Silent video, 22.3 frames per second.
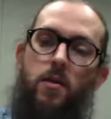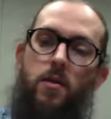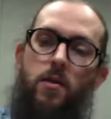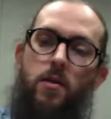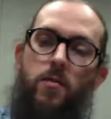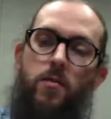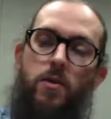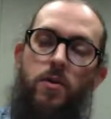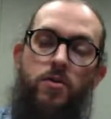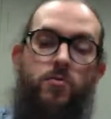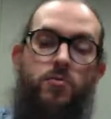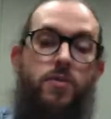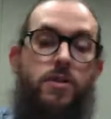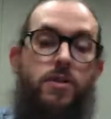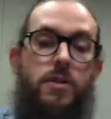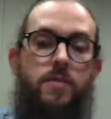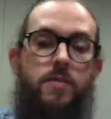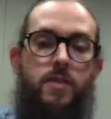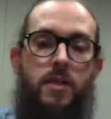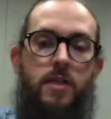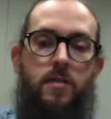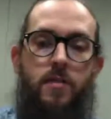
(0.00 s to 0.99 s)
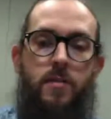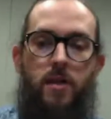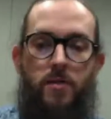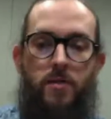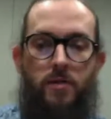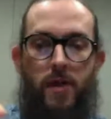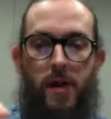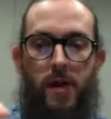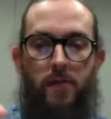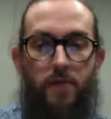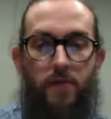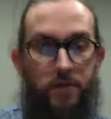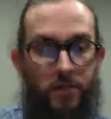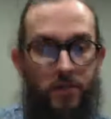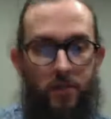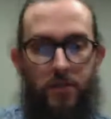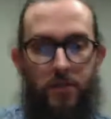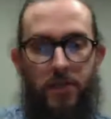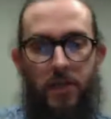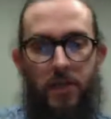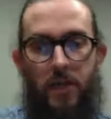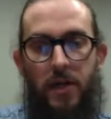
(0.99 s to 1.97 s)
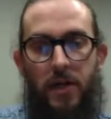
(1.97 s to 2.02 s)
when you receive an email, you have the
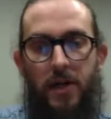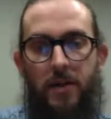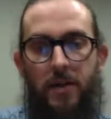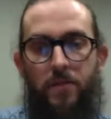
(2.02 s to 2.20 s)
subject line,